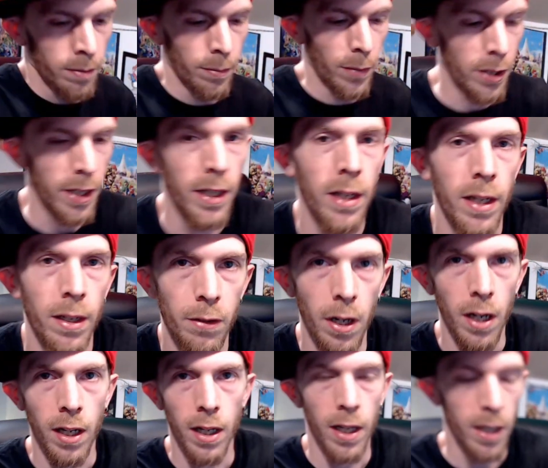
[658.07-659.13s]
Monday Night
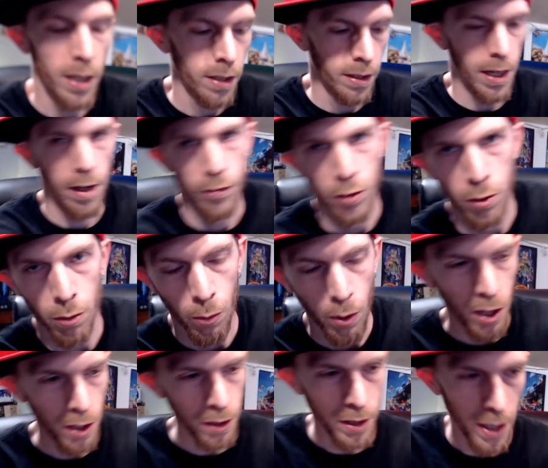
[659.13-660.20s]
Raw after the
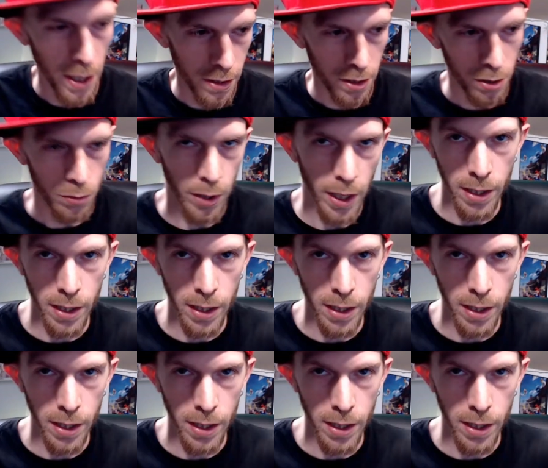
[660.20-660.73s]
Walker Texas